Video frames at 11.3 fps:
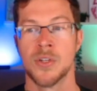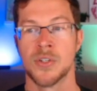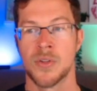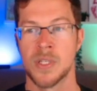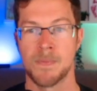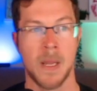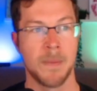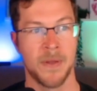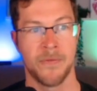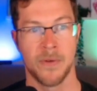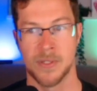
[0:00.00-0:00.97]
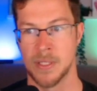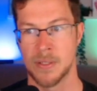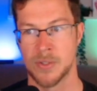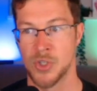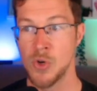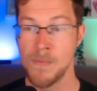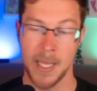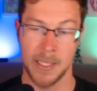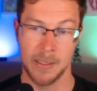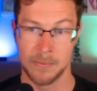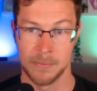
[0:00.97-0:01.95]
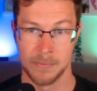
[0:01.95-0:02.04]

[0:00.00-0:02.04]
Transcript: So this might be, for instance, 2 mana